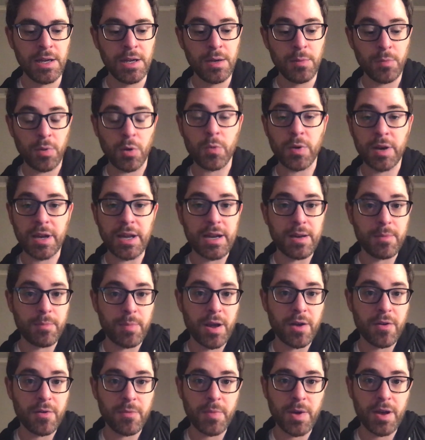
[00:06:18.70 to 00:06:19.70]
But we're getting
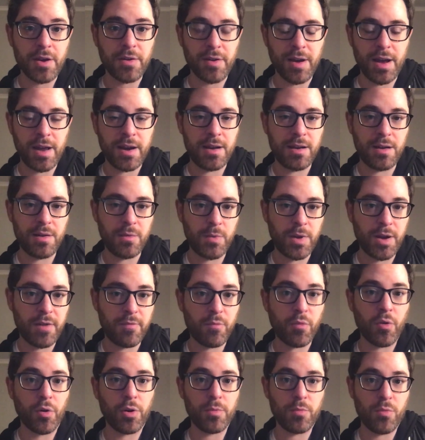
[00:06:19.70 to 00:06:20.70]
better and better at it, and we have
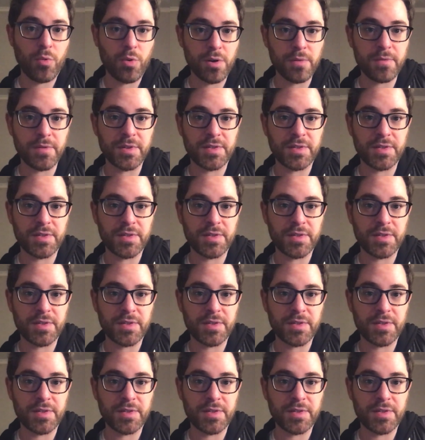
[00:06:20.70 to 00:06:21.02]
more and more of